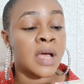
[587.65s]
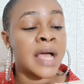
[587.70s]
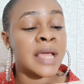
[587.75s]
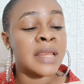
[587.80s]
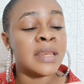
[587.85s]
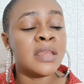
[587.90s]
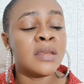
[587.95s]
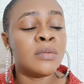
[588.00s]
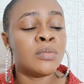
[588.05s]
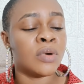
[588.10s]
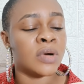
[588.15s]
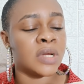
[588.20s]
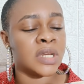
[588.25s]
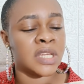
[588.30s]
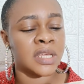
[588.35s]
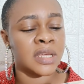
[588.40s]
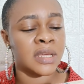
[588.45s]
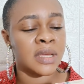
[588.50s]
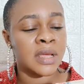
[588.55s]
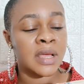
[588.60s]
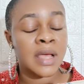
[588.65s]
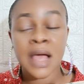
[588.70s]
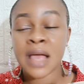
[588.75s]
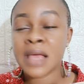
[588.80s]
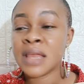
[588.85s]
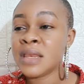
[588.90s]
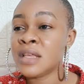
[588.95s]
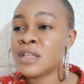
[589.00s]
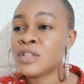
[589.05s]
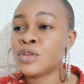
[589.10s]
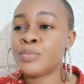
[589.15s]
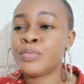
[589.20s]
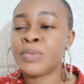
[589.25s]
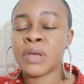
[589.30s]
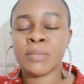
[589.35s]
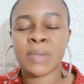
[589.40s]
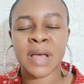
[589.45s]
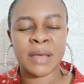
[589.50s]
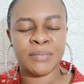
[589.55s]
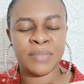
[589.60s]
I need money. I need to
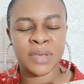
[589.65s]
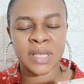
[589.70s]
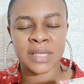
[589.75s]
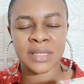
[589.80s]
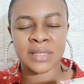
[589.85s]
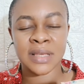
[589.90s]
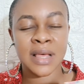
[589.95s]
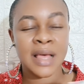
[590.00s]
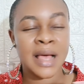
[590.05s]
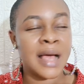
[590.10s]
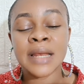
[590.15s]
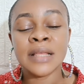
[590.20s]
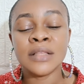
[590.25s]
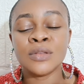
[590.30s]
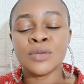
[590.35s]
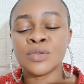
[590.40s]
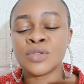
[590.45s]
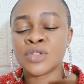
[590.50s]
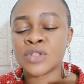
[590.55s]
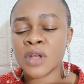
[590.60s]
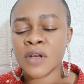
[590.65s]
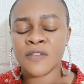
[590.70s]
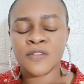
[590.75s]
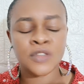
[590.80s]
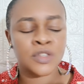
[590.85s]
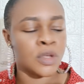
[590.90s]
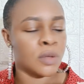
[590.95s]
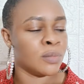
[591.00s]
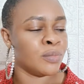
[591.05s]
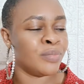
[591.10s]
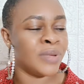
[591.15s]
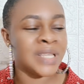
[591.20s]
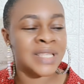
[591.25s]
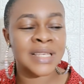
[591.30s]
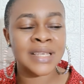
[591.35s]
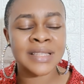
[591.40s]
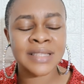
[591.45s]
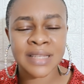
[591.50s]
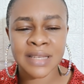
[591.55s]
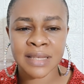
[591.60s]
pay my bills. I need to solve some
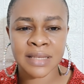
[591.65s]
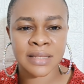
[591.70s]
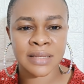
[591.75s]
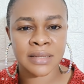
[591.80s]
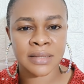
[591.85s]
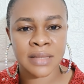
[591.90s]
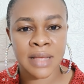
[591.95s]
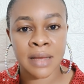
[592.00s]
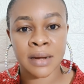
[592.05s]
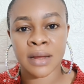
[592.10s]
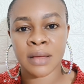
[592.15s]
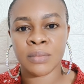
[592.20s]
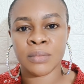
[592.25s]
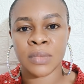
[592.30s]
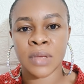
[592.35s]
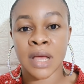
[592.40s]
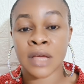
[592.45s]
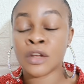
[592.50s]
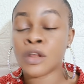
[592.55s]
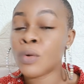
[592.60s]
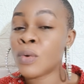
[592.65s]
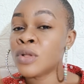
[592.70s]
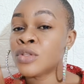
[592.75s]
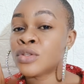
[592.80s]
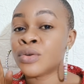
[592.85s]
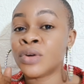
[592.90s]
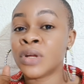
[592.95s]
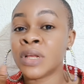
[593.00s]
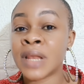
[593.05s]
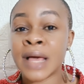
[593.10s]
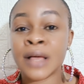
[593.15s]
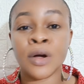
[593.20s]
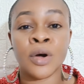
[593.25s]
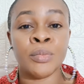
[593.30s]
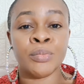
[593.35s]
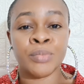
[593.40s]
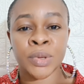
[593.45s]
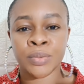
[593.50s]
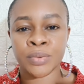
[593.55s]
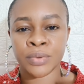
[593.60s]
basic things around me. I don't want to rely
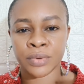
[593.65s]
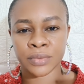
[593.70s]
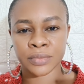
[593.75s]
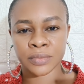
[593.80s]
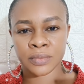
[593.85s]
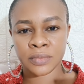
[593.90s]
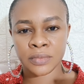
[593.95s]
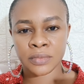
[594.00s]
on people.